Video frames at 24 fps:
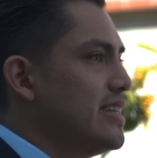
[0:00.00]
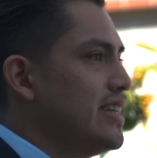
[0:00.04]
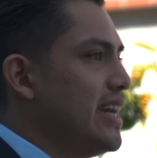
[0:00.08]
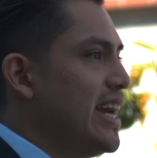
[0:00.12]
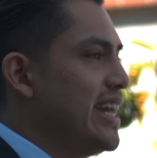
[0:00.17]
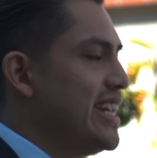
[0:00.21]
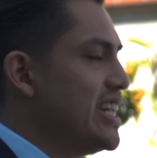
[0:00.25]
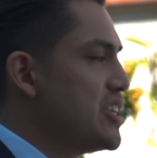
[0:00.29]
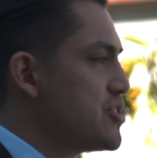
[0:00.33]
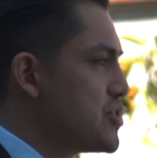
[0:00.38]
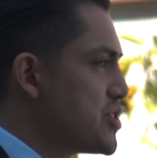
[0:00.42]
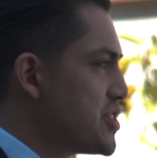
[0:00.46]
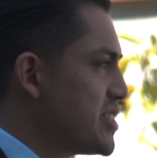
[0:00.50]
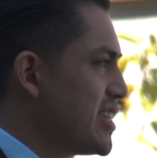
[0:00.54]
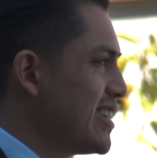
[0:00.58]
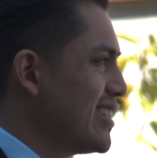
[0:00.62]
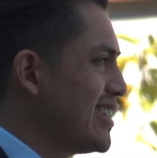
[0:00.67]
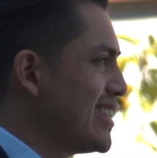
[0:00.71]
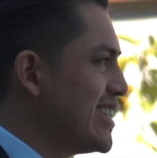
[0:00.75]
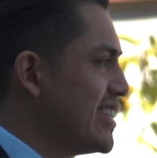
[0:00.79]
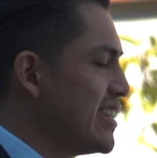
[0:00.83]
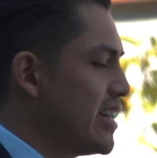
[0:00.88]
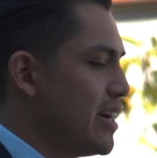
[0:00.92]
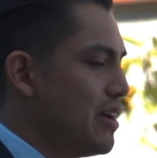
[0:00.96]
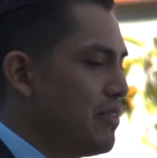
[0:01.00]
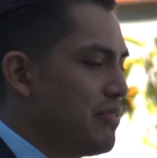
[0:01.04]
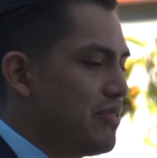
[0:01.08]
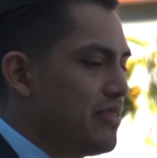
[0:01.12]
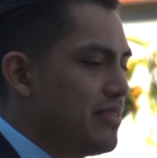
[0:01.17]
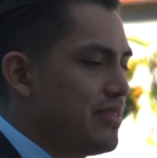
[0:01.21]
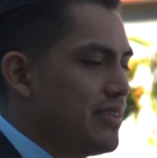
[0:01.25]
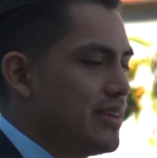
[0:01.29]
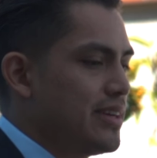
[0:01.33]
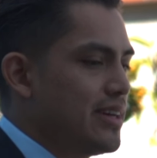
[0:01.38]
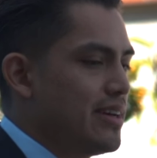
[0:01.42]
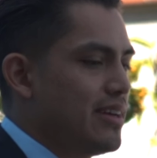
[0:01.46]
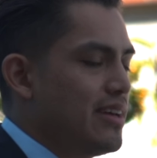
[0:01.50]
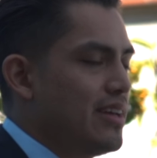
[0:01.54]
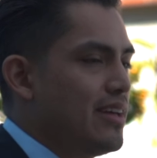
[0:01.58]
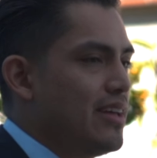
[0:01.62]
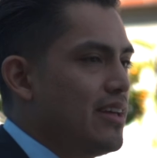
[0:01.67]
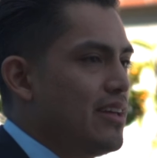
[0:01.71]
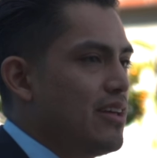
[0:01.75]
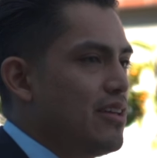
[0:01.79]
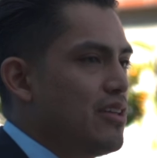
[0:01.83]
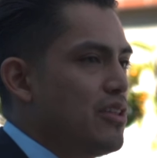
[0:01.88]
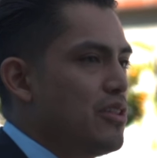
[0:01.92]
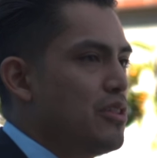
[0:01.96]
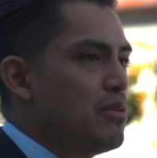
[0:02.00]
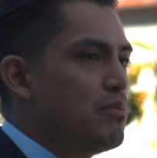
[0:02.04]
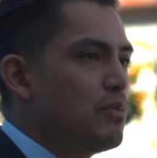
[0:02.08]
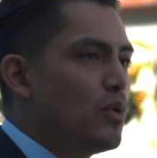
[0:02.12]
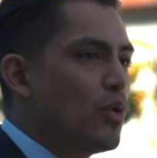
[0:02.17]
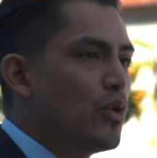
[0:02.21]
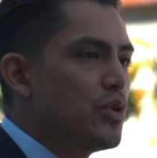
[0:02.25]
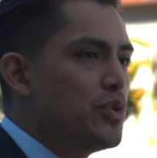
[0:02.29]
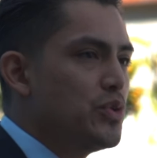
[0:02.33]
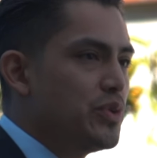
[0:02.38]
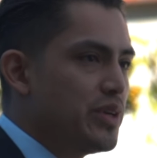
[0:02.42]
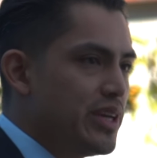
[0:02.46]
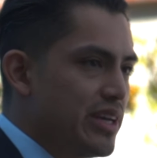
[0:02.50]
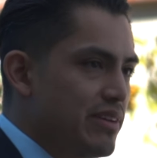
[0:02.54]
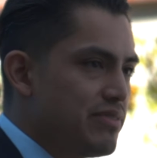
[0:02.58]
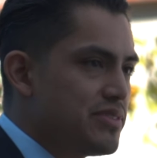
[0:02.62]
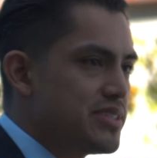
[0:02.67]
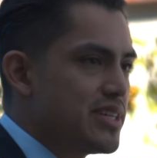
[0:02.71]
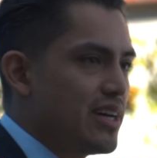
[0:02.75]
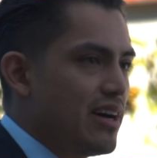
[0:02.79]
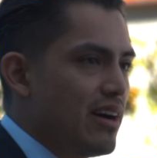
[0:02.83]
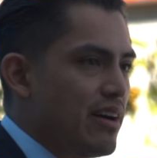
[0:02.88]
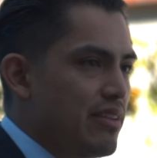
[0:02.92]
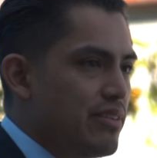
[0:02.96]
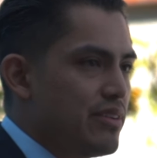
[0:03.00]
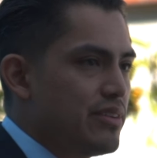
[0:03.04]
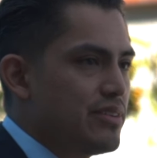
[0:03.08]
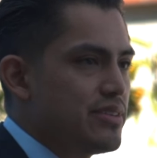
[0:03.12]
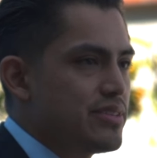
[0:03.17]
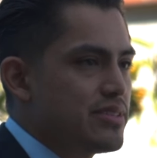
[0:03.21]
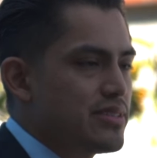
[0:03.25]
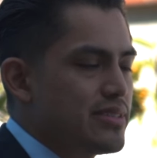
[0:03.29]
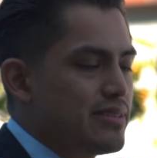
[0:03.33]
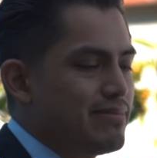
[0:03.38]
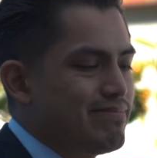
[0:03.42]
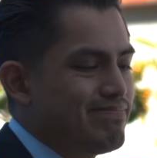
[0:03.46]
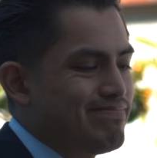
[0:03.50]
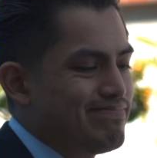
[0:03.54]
And interestingly enough, the more you give to others,